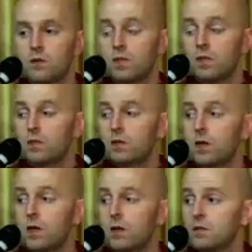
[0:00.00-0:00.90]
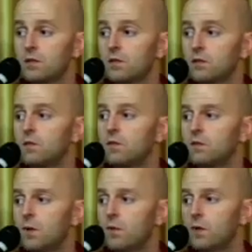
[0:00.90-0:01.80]
If I get caught,
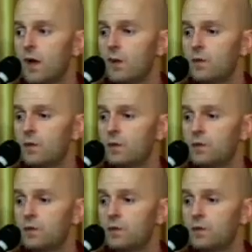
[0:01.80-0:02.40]
what will happen?